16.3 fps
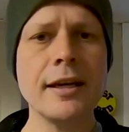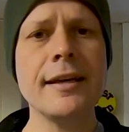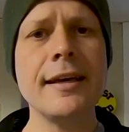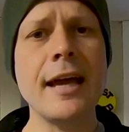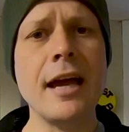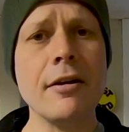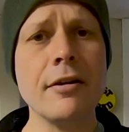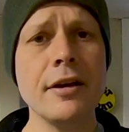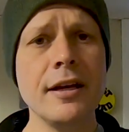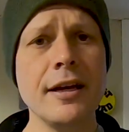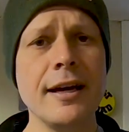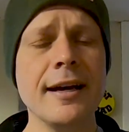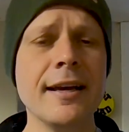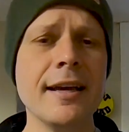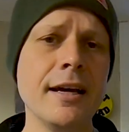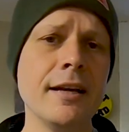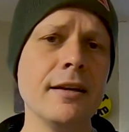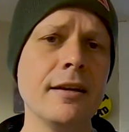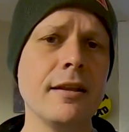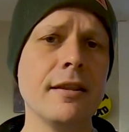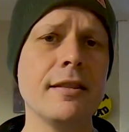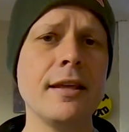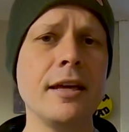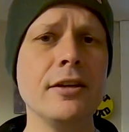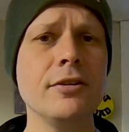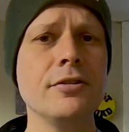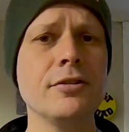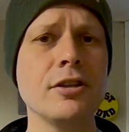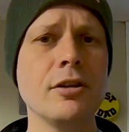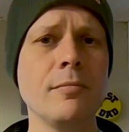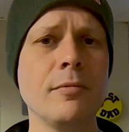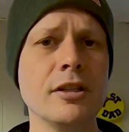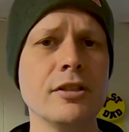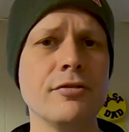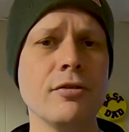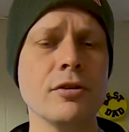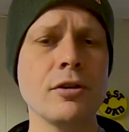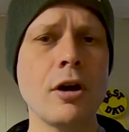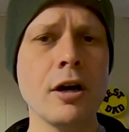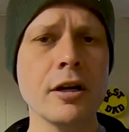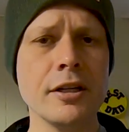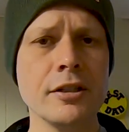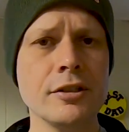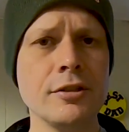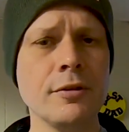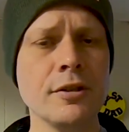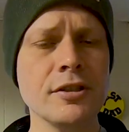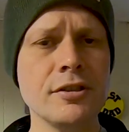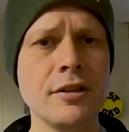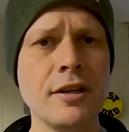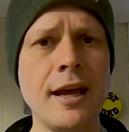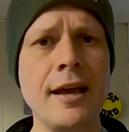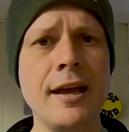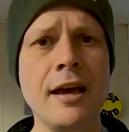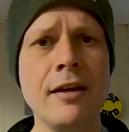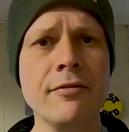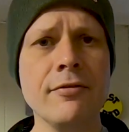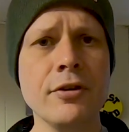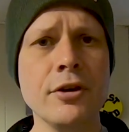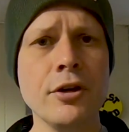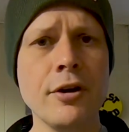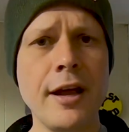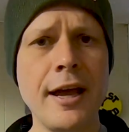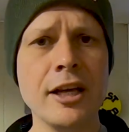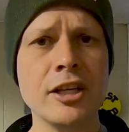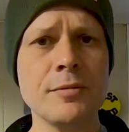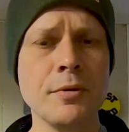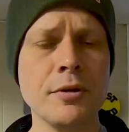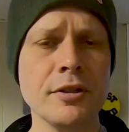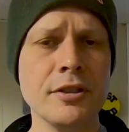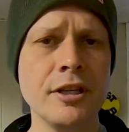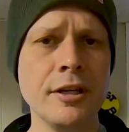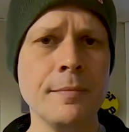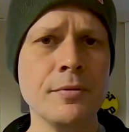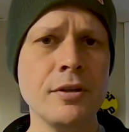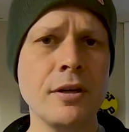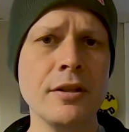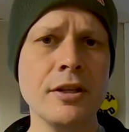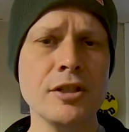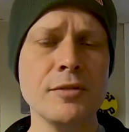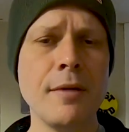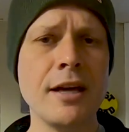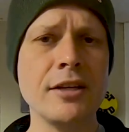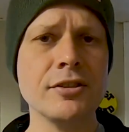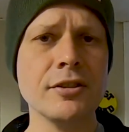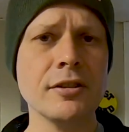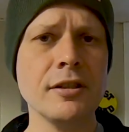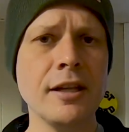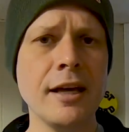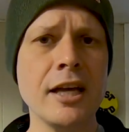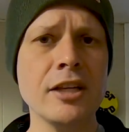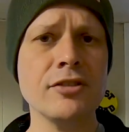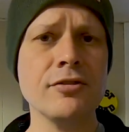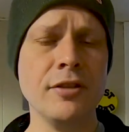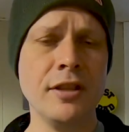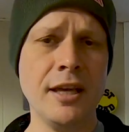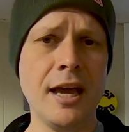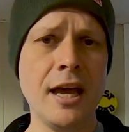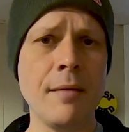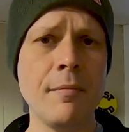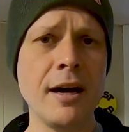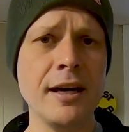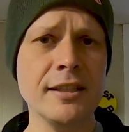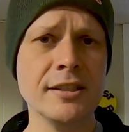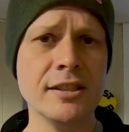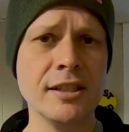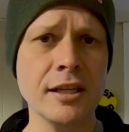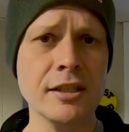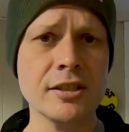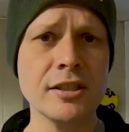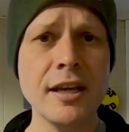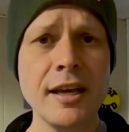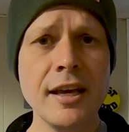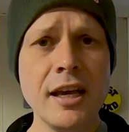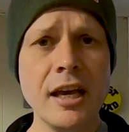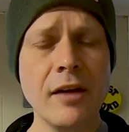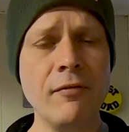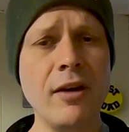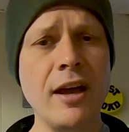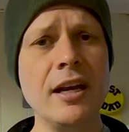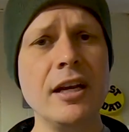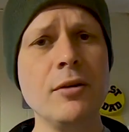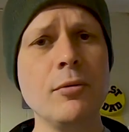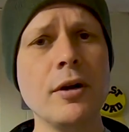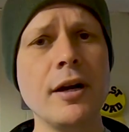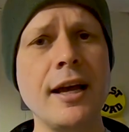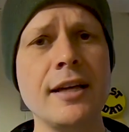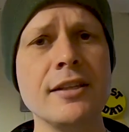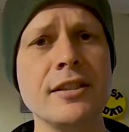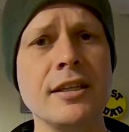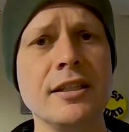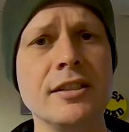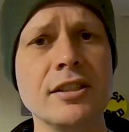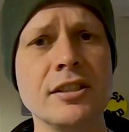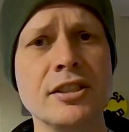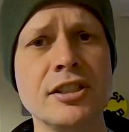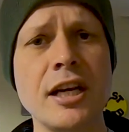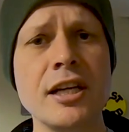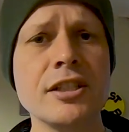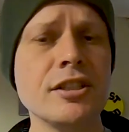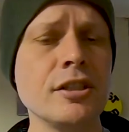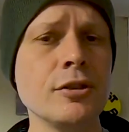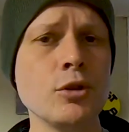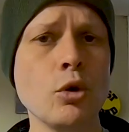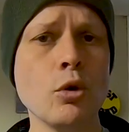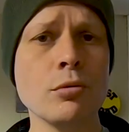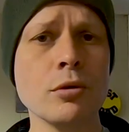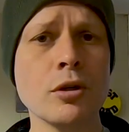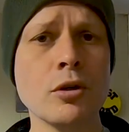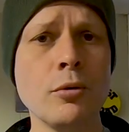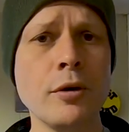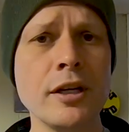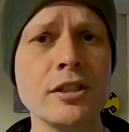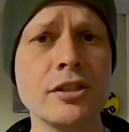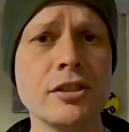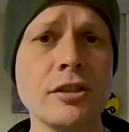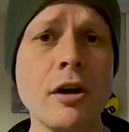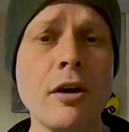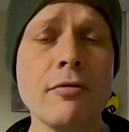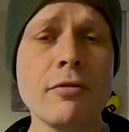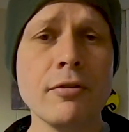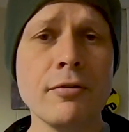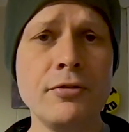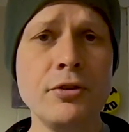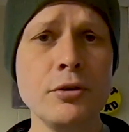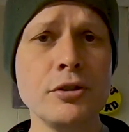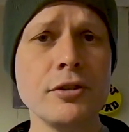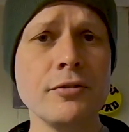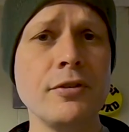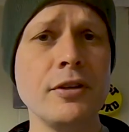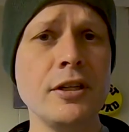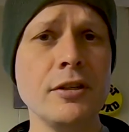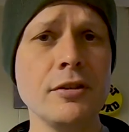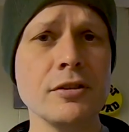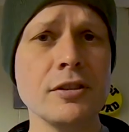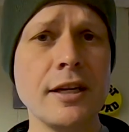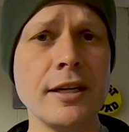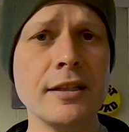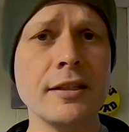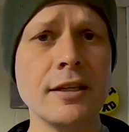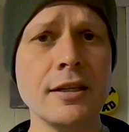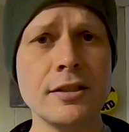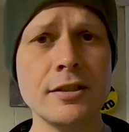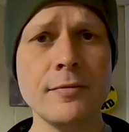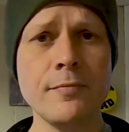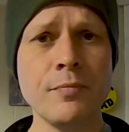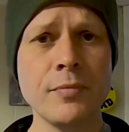Gary, again, thank you so much for talking to us today and for your expert tips on this masterclass for the Mi6. If anyone has any suggestions or requests for future videos like this,